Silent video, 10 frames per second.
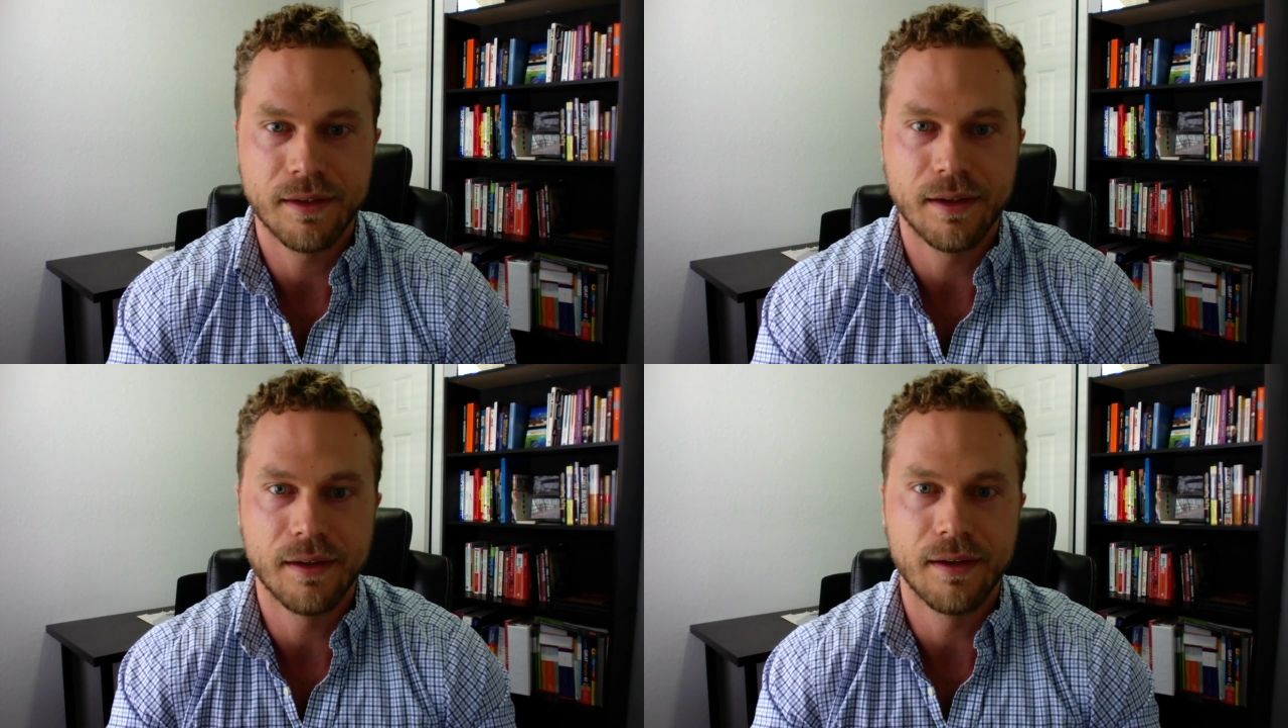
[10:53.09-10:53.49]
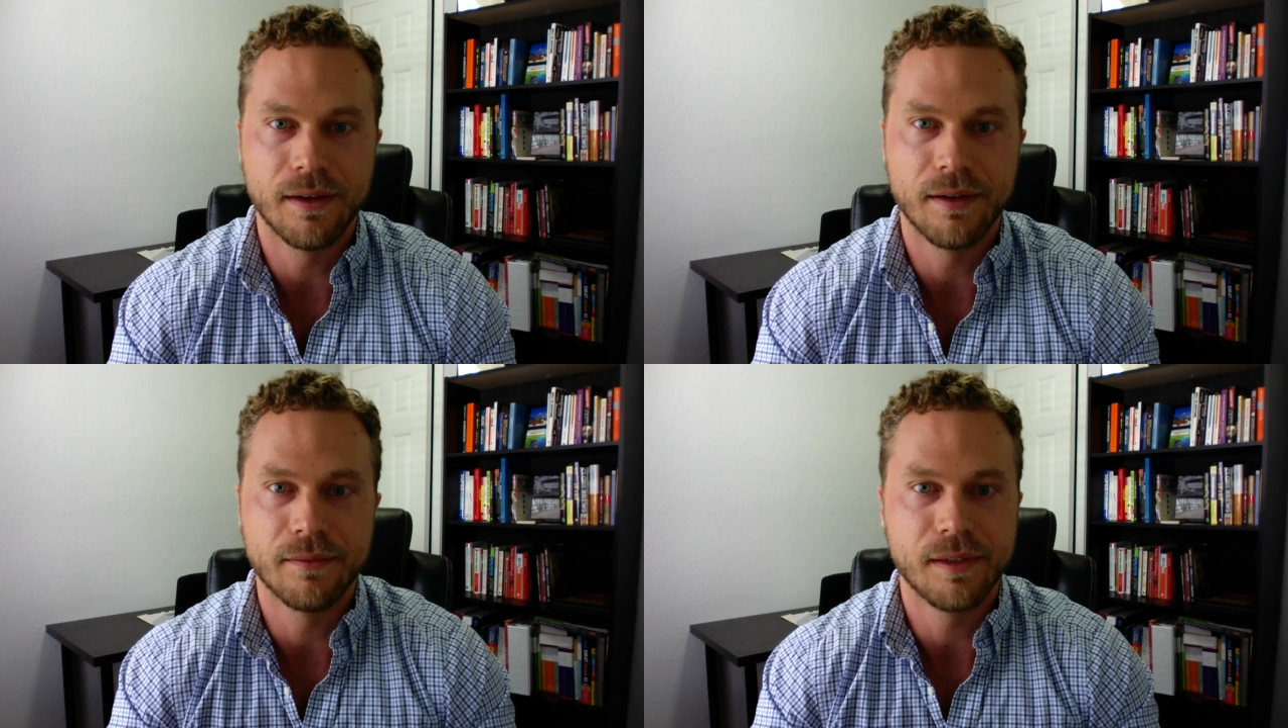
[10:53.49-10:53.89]

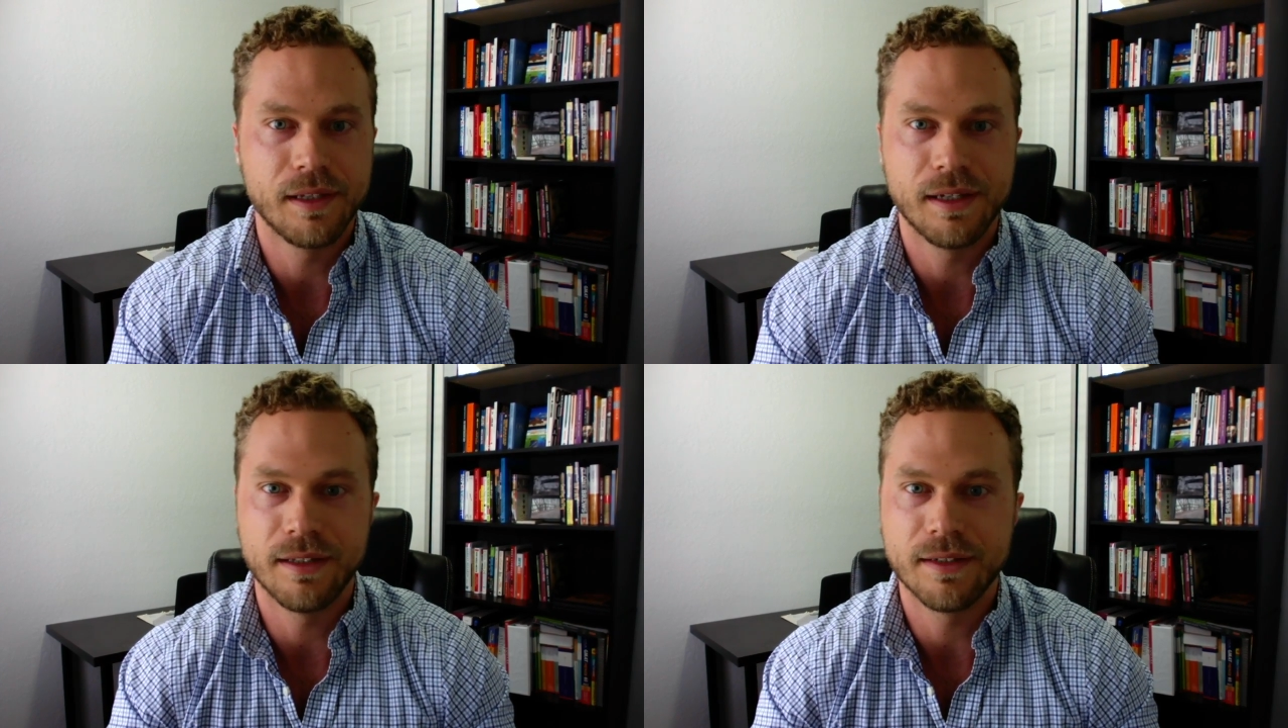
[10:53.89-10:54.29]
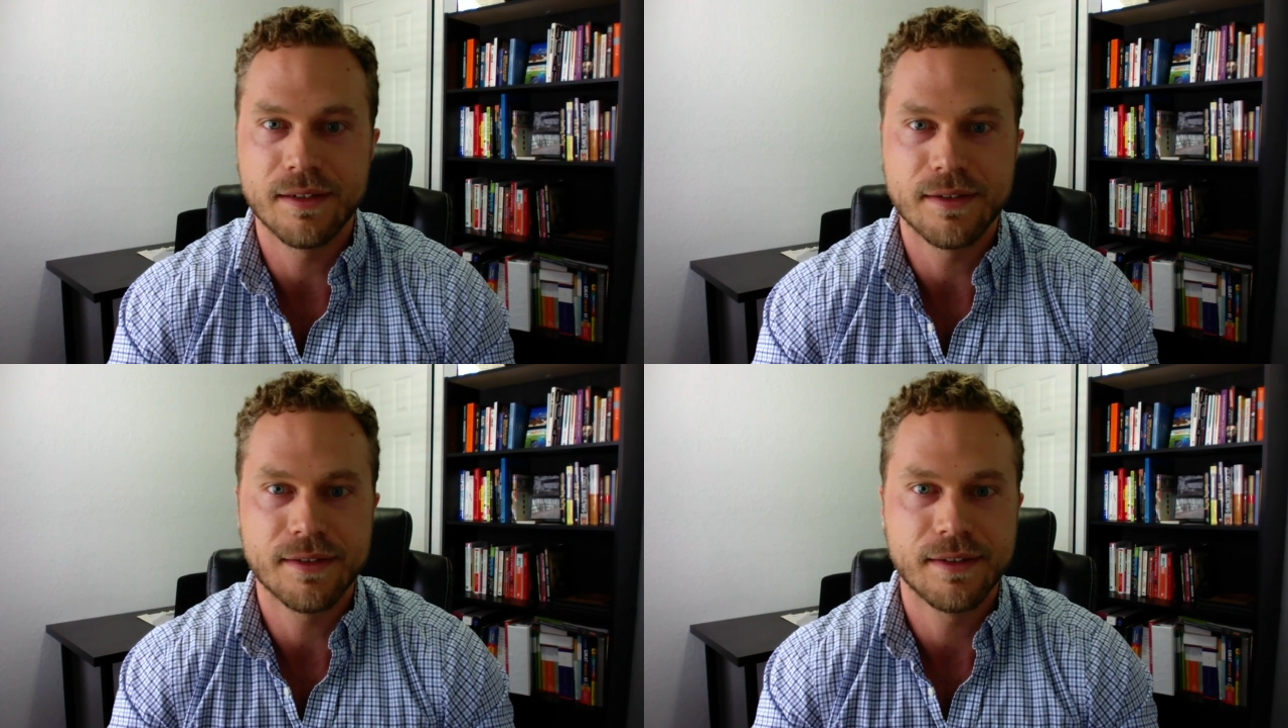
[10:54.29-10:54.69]
Again, this
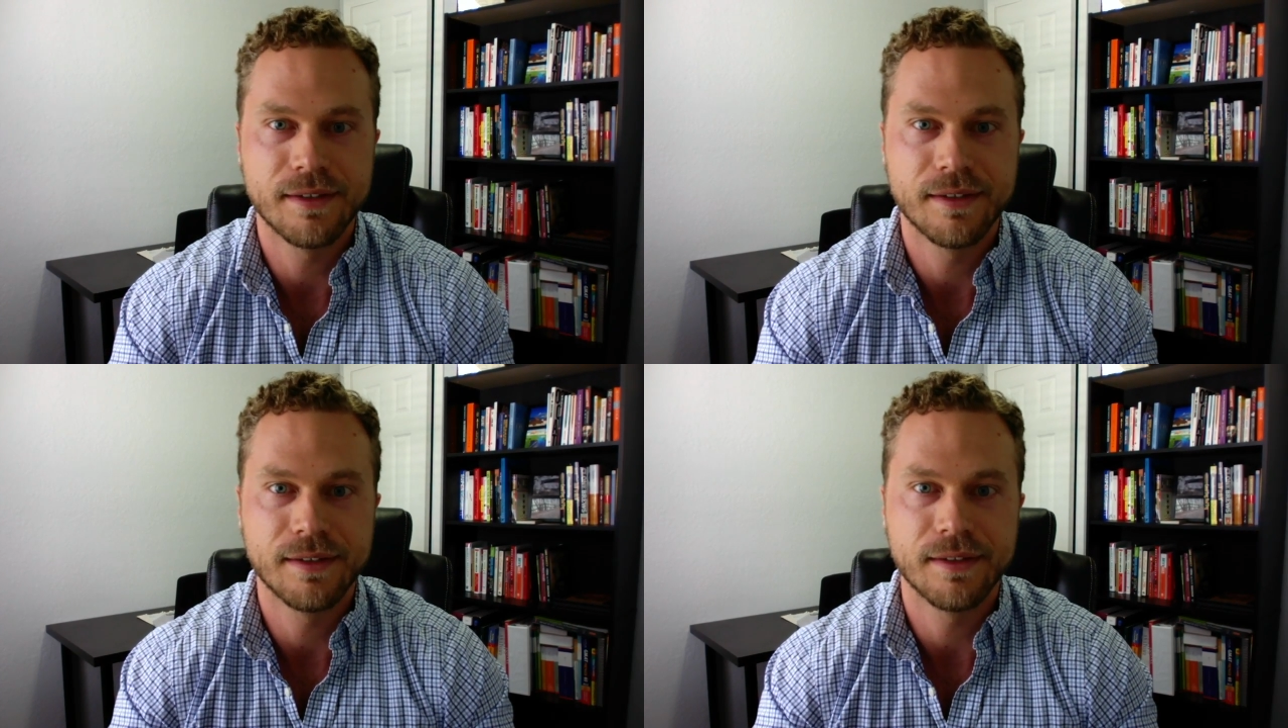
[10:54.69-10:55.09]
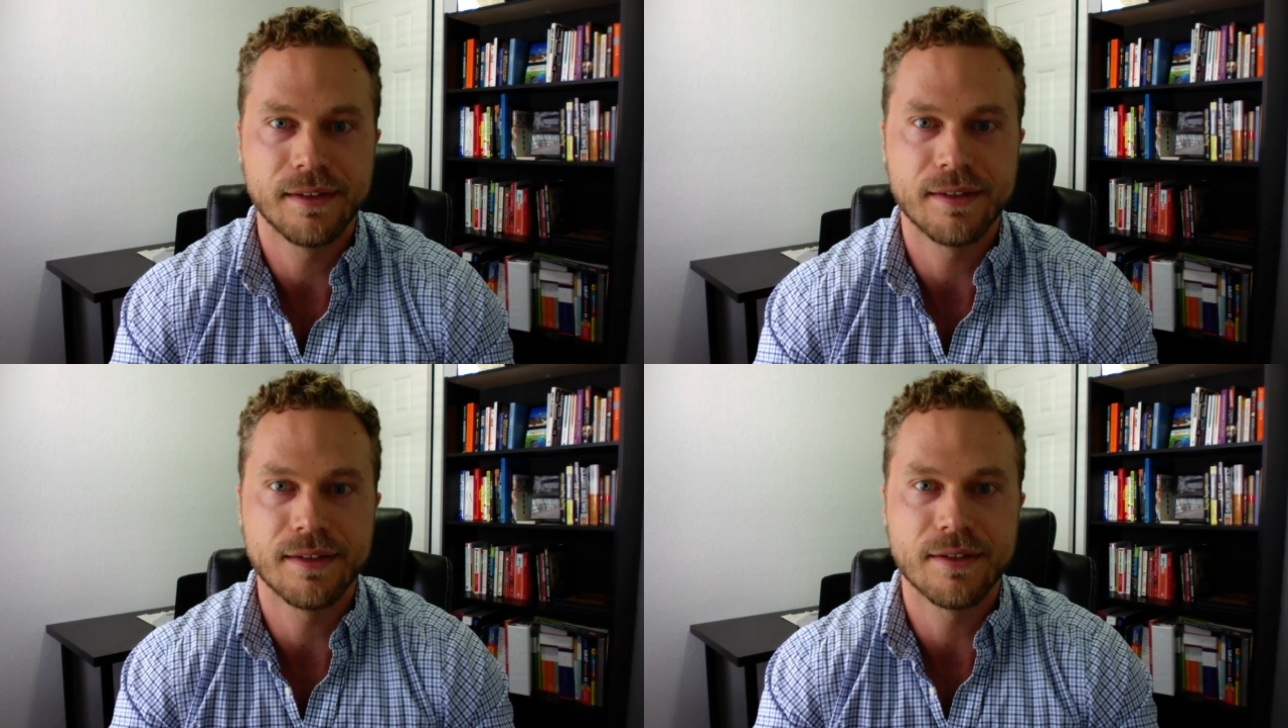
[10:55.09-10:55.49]

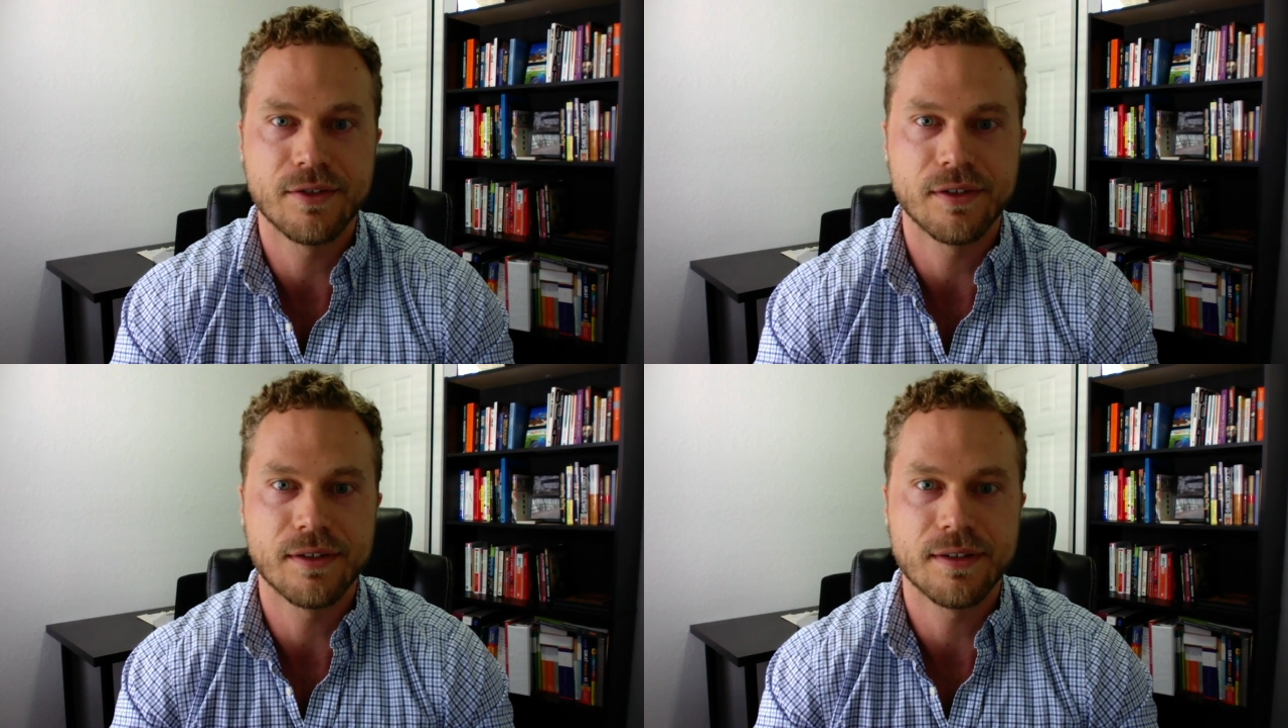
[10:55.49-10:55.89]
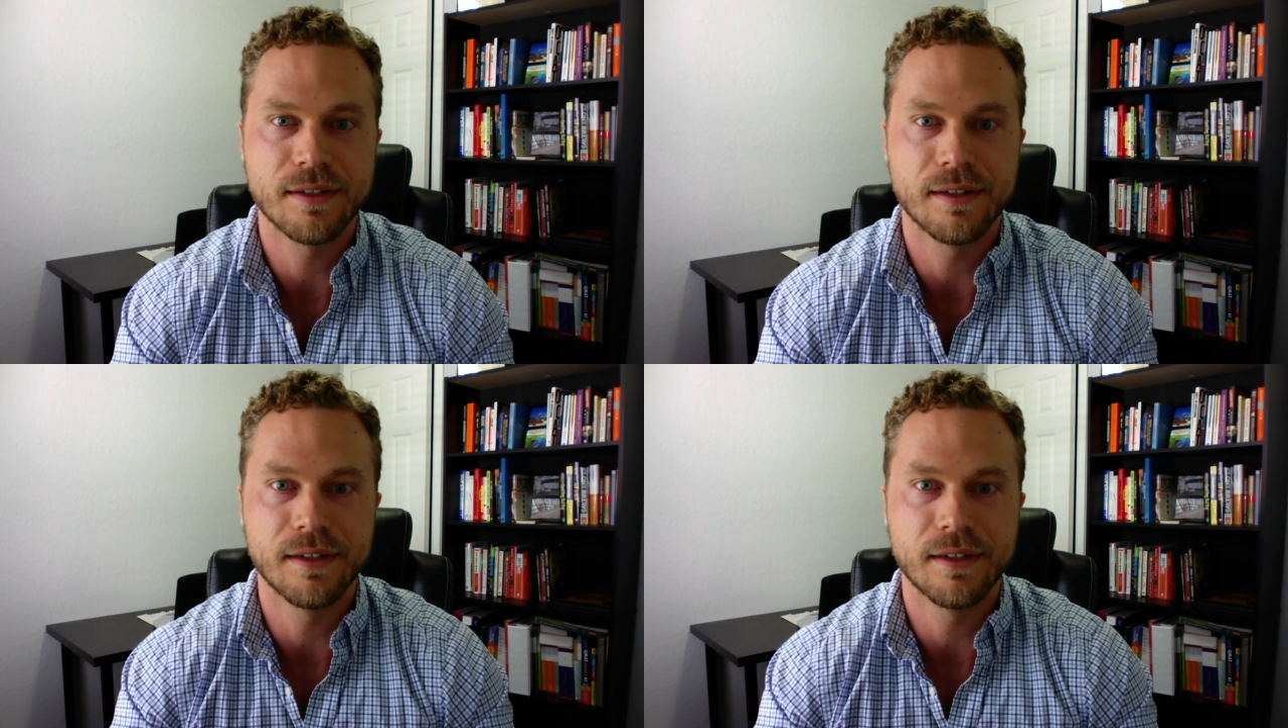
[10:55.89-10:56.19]
is just